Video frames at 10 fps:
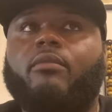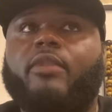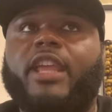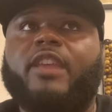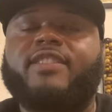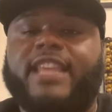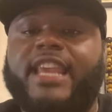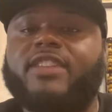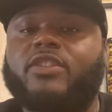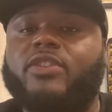It's
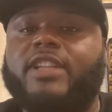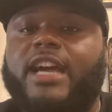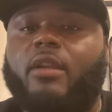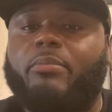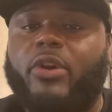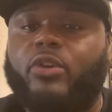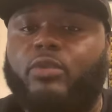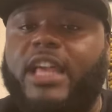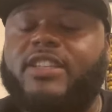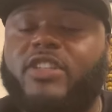easier to kind of build
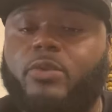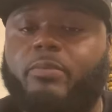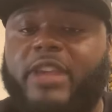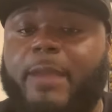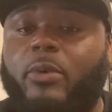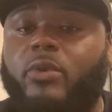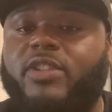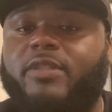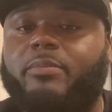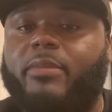relationships with people
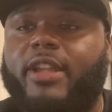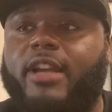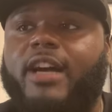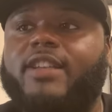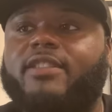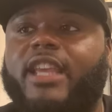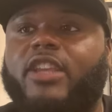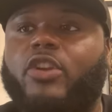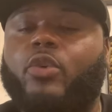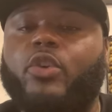just because
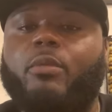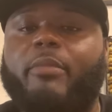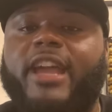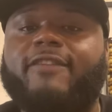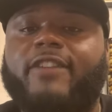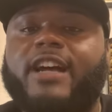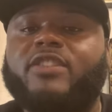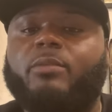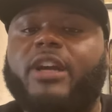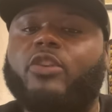you might find
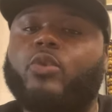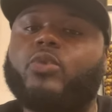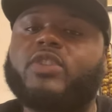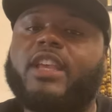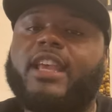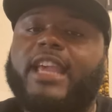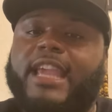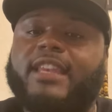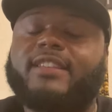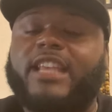somebody who's
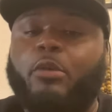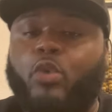in the same